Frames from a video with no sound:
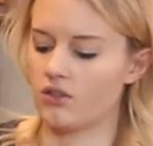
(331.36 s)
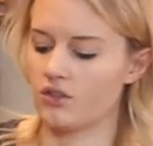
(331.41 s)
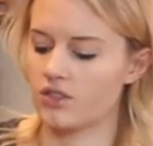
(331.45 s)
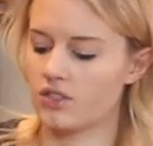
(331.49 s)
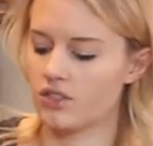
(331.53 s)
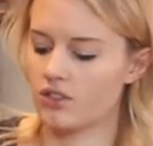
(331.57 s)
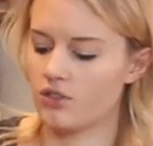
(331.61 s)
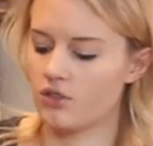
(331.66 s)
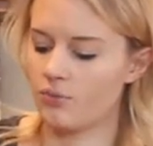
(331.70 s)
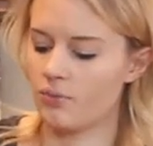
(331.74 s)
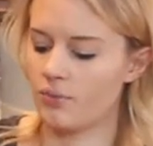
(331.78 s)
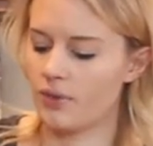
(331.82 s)

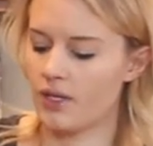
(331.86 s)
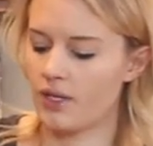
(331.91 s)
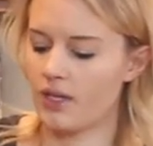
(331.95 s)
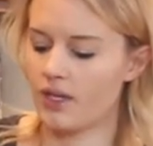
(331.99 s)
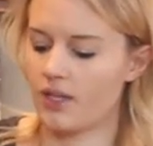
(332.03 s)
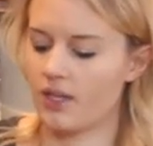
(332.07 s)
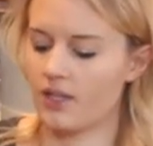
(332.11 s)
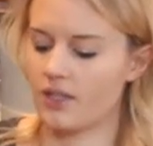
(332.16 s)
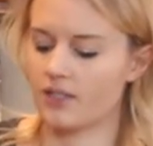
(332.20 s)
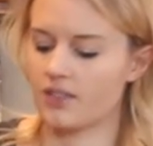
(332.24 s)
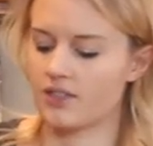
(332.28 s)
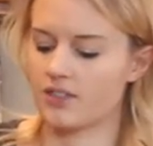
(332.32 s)
just scoop
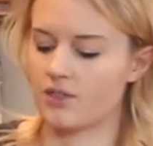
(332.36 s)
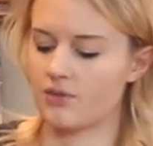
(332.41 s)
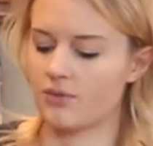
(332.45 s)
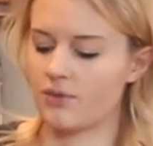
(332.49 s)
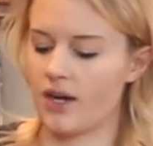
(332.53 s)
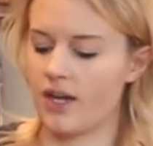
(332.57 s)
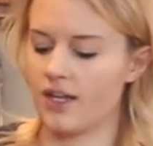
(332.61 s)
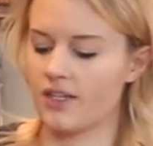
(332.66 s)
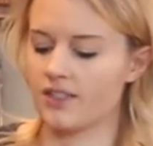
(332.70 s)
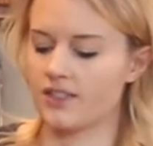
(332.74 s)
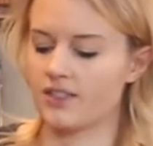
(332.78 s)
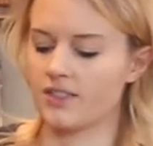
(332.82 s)
it and it's the
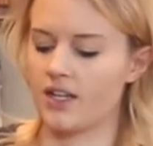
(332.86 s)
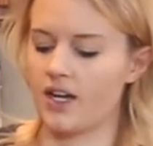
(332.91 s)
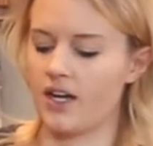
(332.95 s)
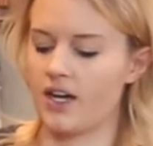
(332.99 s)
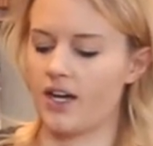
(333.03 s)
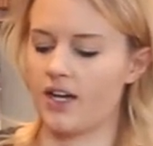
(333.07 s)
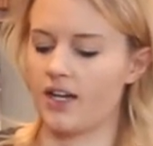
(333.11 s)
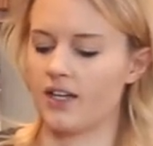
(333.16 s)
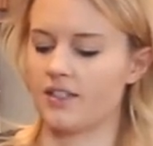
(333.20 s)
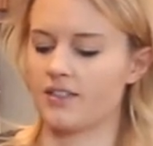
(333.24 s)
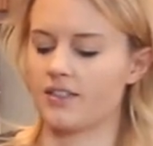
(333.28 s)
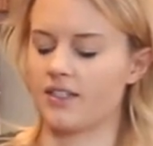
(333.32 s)
right
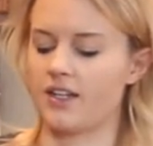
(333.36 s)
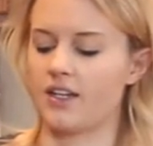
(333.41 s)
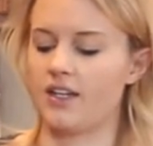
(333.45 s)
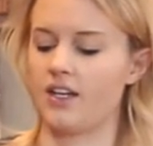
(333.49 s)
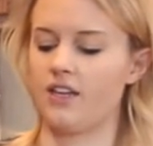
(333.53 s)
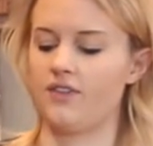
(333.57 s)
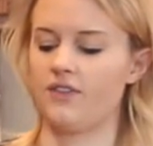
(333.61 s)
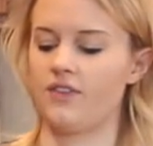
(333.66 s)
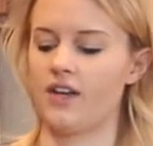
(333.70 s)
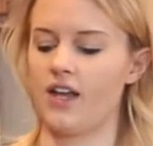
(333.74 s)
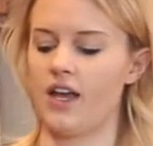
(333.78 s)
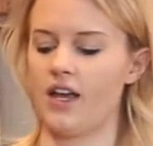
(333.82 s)
size. And it
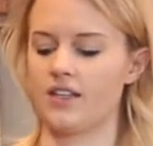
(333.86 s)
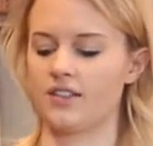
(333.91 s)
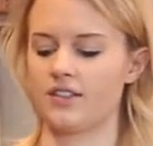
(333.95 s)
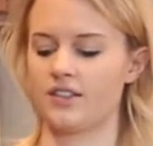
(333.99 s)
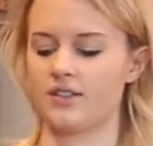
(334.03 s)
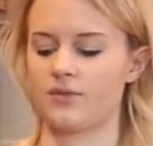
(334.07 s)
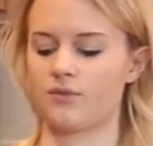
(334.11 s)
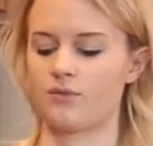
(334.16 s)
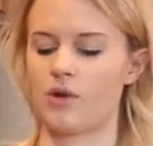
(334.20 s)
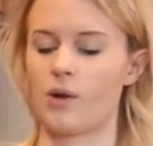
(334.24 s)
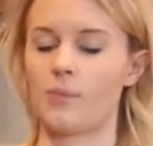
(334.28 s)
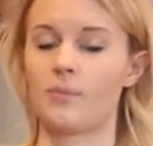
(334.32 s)
even has
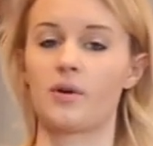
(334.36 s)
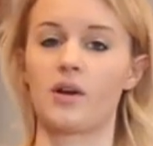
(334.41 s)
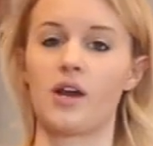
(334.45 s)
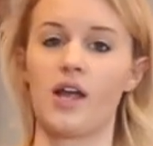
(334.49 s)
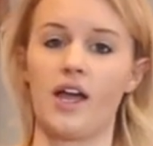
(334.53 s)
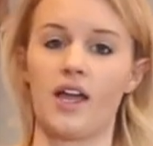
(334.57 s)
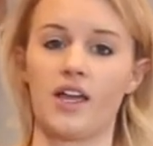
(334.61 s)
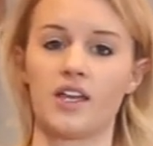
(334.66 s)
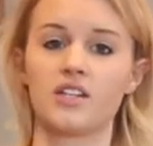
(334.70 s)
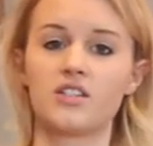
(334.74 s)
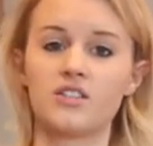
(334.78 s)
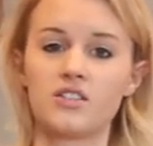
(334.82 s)
this rubber
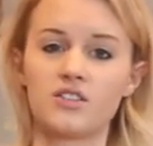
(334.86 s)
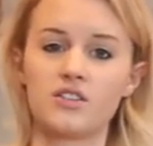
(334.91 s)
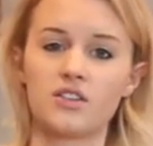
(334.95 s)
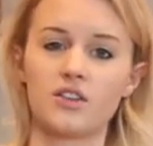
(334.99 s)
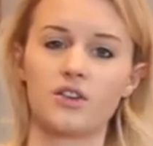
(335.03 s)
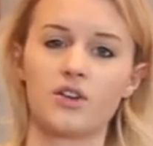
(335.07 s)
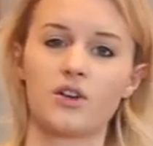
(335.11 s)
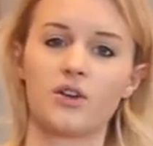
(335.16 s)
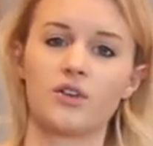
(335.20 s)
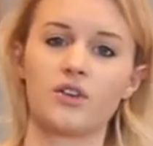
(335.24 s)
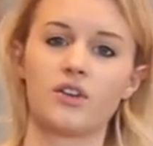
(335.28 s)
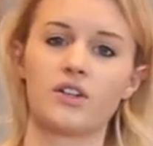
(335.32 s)
edge so
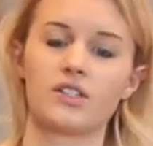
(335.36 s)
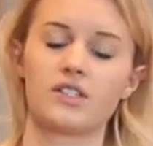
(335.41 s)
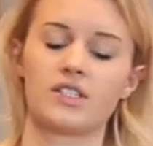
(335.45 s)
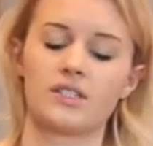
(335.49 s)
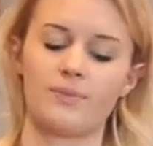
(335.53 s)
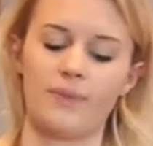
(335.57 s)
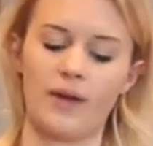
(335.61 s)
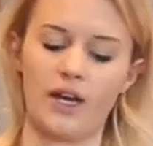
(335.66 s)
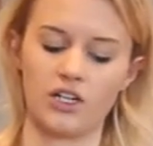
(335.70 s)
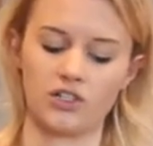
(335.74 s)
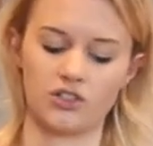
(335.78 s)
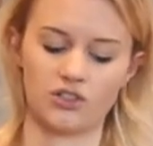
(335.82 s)
you don't need a
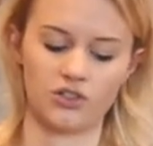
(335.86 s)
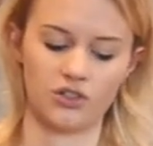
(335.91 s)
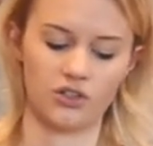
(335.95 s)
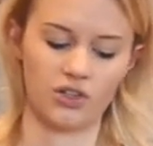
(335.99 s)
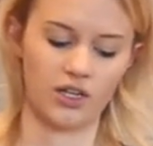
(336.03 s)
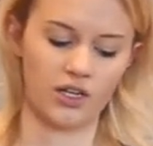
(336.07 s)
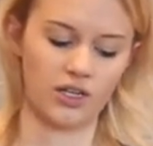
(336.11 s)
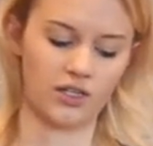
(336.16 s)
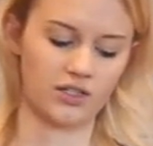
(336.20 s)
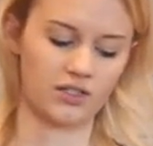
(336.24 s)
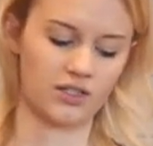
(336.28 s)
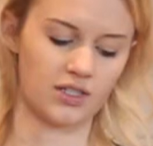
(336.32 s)

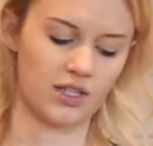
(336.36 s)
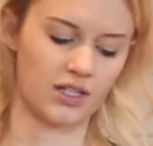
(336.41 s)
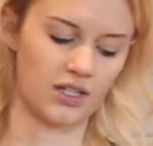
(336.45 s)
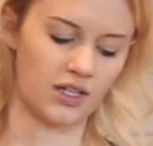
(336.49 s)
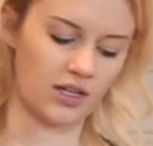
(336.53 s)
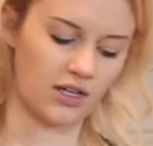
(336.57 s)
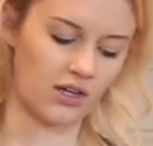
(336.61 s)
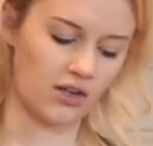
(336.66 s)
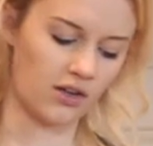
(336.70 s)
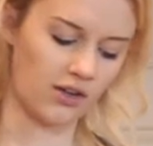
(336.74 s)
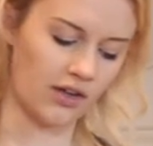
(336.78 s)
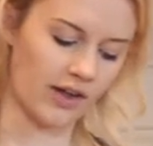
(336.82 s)
spatula to get
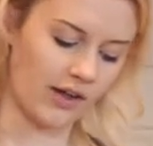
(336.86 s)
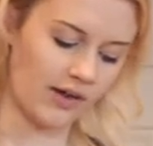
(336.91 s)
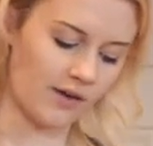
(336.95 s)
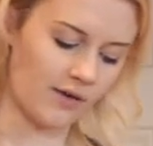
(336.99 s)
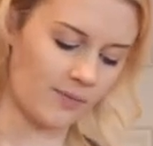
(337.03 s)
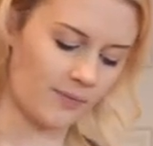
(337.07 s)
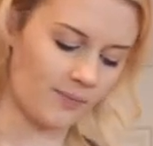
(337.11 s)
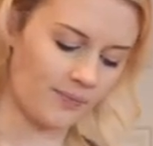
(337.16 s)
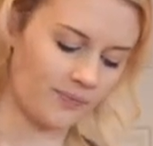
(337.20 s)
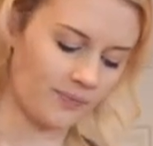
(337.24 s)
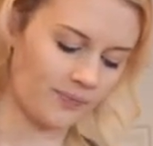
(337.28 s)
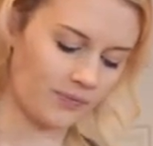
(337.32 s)
it all
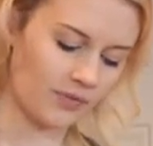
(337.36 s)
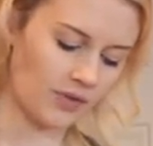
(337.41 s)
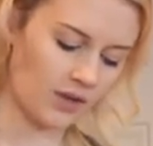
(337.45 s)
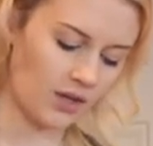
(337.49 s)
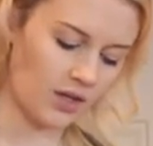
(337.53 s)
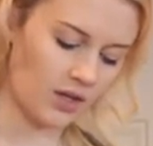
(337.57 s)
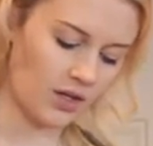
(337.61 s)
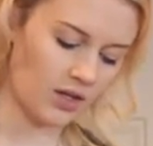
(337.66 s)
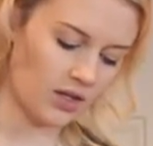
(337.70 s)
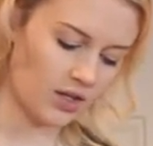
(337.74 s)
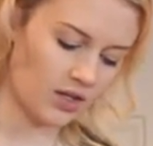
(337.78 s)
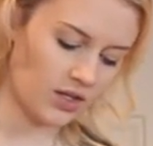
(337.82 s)
out.
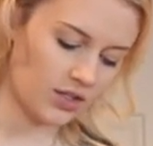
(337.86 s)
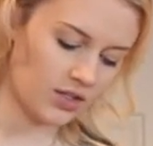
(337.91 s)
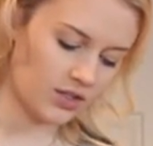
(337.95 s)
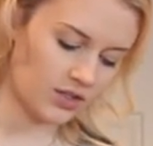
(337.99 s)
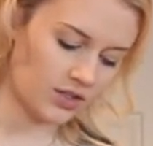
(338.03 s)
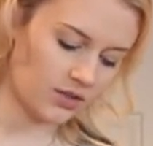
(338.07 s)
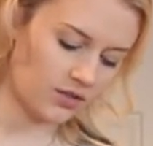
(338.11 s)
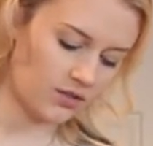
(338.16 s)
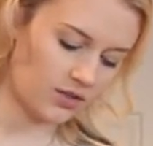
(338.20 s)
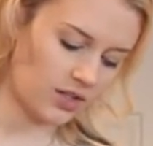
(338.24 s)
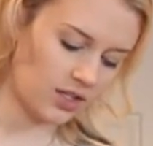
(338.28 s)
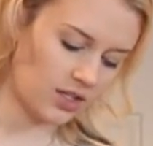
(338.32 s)

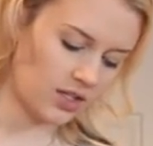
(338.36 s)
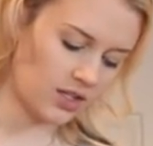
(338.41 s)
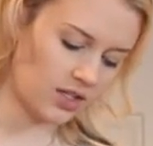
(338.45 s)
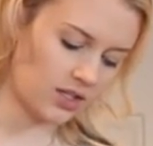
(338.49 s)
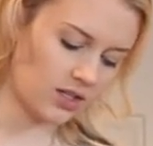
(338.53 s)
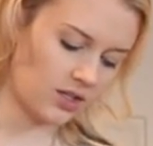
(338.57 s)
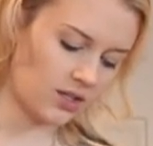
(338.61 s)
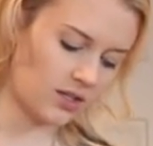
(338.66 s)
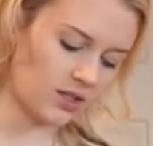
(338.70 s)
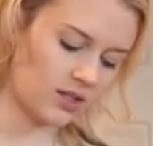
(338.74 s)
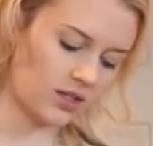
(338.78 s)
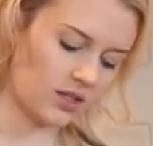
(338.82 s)
So
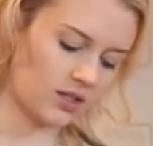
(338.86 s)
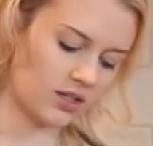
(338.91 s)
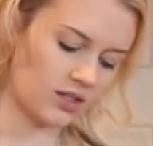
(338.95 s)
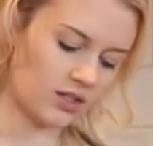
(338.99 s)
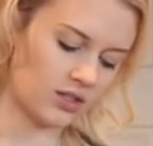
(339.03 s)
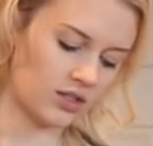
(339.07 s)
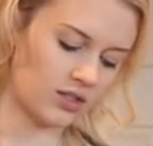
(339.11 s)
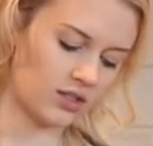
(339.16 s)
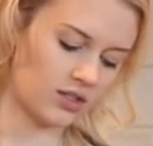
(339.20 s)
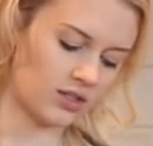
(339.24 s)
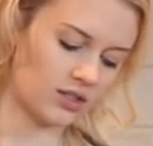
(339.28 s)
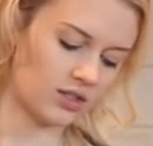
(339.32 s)
then
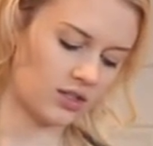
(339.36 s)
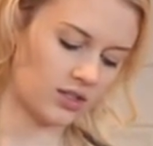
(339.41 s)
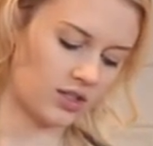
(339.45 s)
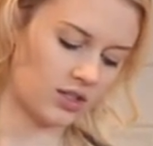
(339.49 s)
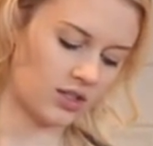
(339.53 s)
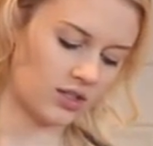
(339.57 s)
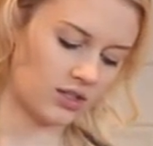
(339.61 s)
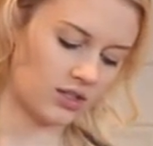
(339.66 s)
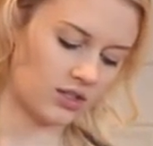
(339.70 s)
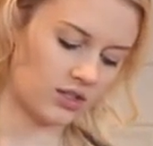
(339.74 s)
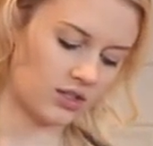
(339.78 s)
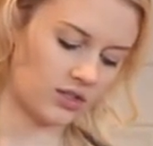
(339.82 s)
I just
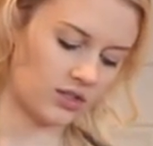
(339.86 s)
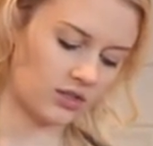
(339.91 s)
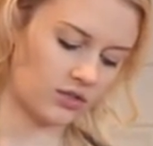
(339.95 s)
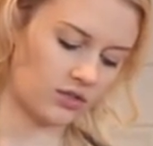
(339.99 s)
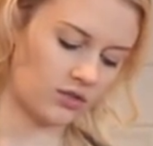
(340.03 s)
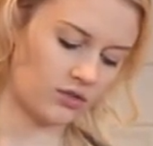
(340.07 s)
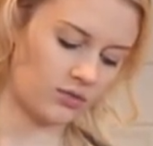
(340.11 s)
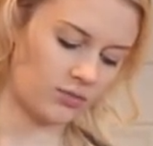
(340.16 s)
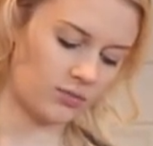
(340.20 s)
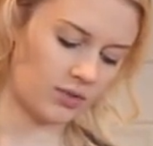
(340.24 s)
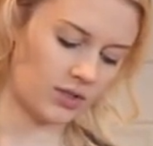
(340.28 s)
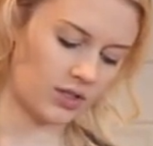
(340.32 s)

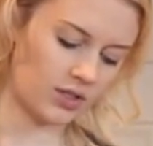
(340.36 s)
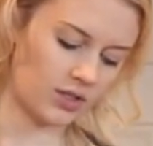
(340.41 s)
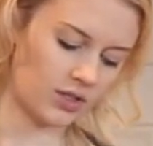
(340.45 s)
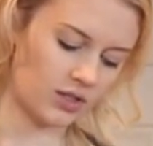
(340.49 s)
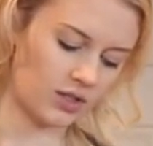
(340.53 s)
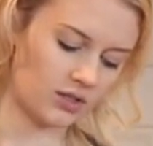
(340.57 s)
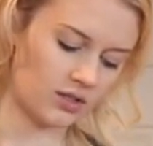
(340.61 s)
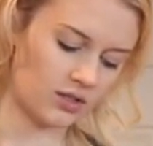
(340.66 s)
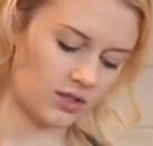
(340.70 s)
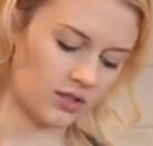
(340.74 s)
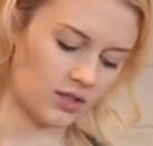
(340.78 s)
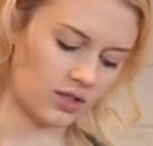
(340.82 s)
scoop
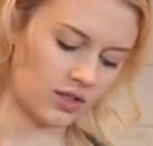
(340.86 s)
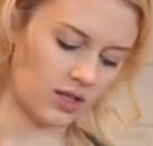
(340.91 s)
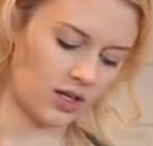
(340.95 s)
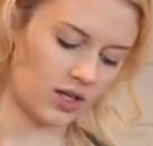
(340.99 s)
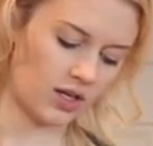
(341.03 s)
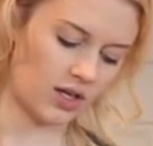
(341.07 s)
it into the